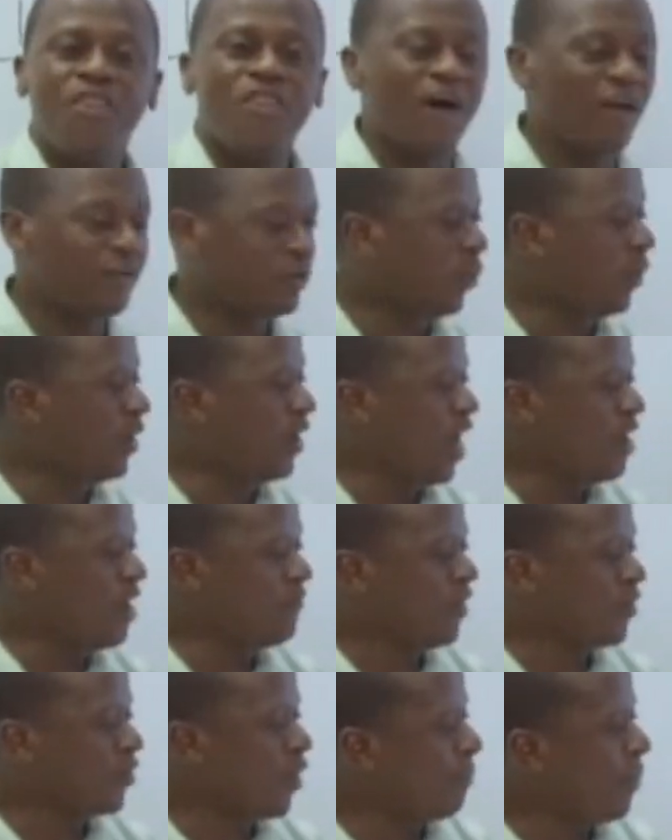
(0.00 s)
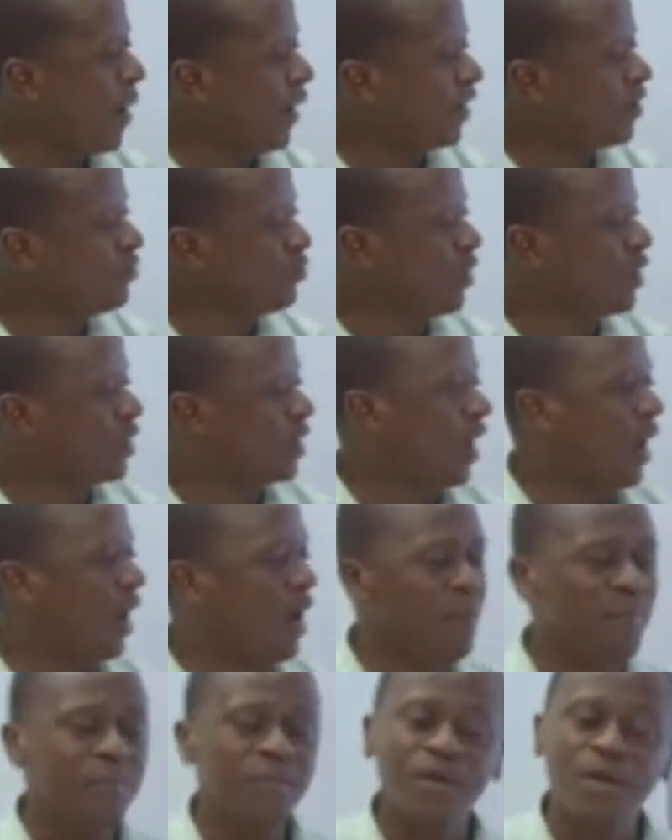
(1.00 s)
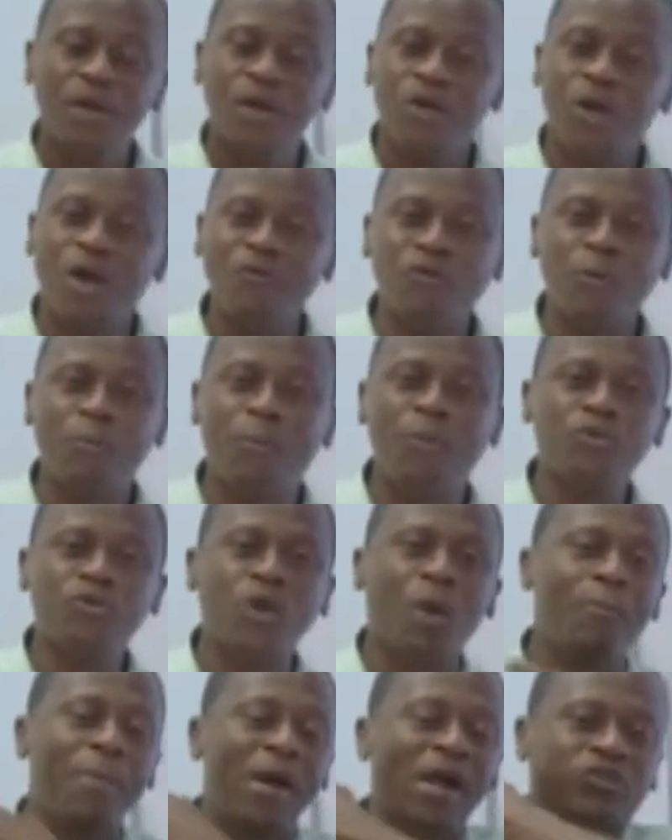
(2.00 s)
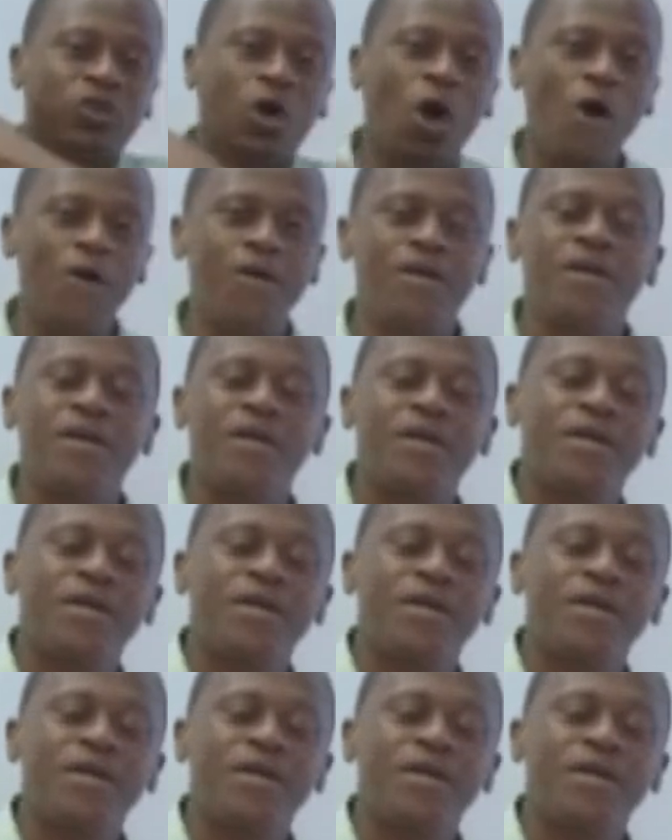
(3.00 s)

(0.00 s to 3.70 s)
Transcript: that whenever you embark into a car, you have to put a belt on.